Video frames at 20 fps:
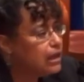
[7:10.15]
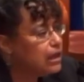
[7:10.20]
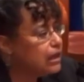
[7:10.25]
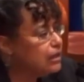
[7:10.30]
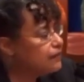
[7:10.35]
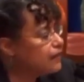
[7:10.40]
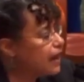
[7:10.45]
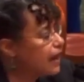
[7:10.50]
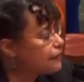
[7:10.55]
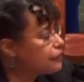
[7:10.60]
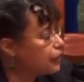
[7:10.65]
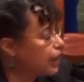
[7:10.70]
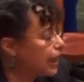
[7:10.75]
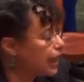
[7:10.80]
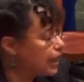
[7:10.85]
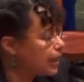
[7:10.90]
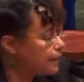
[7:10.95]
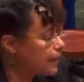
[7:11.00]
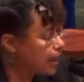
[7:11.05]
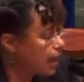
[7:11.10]
Even after
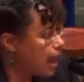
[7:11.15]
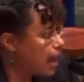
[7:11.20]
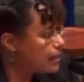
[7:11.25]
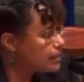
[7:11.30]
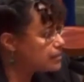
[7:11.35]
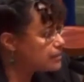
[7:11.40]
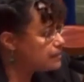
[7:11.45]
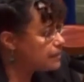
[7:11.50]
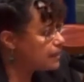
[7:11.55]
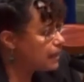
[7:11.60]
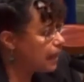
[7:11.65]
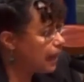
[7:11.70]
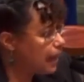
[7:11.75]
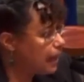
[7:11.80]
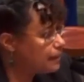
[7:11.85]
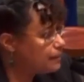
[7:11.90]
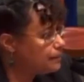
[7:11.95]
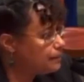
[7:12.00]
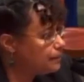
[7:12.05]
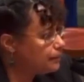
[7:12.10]
antibiotics
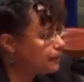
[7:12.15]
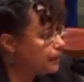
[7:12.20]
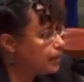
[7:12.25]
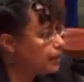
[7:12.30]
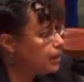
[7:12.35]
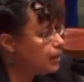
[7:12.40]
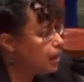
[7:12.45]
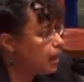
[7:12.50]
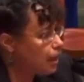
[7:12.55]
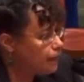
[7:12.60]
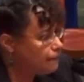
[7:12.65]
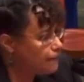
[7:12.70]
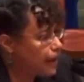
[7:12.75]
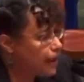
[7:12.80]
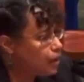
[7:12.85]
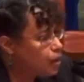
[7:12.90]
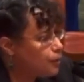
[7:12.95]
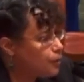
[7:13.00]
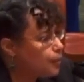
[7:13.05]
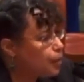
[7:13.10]
became
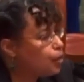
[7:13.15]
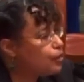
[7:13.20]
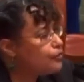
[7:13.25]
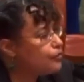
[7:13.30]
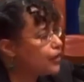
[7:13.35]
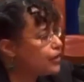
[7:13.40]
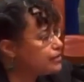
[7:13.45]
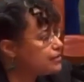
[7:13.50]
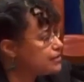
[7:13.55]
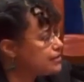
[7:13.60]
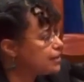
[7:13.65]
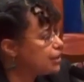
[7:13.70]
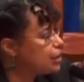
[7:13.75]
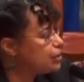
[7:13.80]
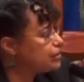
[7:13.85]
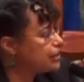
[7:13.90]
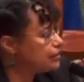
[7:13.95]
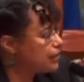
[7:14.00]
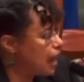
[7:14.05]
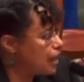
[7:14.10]
available, they still
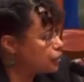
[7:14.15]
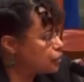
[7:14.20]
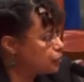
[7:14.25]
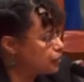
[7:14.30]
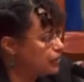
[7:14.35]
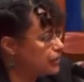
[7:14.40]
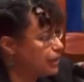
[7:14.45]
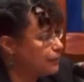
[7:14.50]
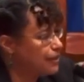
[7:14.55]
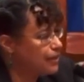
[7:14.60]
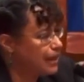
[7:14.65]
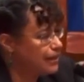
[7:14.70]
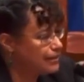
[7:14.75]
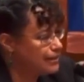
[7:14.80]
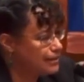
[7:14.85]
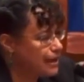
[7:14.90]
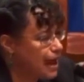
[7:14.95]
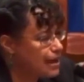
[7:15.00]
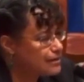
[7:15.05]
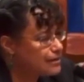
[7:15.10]
did not treat them, and they did
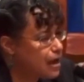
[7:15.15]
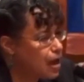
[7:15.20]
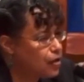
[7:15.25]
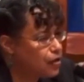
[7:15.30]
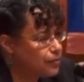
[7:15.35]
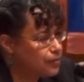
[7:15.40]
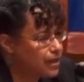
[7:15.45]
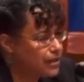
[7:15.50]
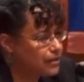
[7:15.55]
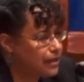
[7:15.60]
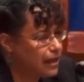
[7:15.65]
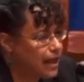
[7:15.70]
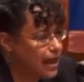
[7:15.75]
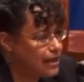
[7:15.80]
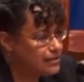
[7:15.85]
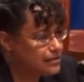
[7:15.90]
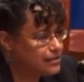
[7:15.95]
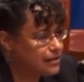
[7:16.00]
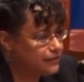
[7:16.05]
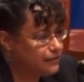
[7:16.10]
not tell them that they
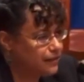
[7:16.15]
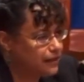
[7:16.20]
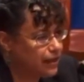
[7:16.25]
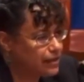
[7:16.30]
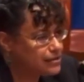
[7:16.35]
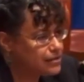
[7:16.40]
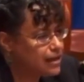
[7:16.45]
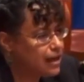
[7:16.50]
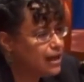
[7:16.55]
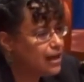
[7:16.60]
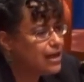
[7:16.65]
had syphilis.